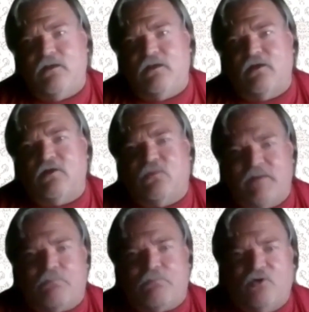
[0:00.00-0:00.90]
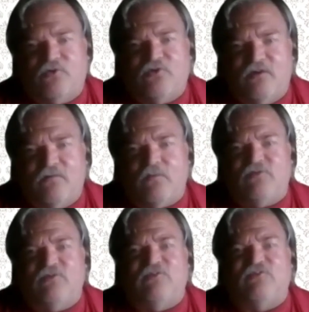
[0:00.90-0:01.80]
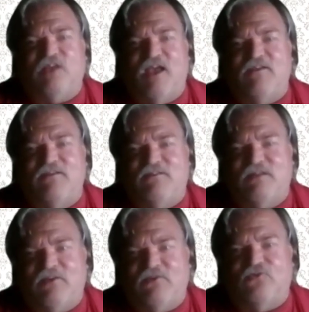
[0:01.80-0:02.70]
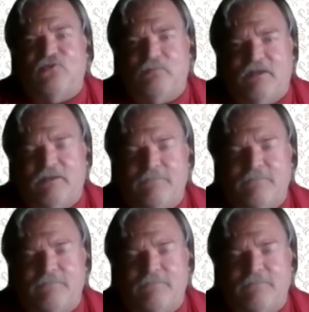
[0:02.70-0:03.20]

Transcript: a great portion of what the design intent should be.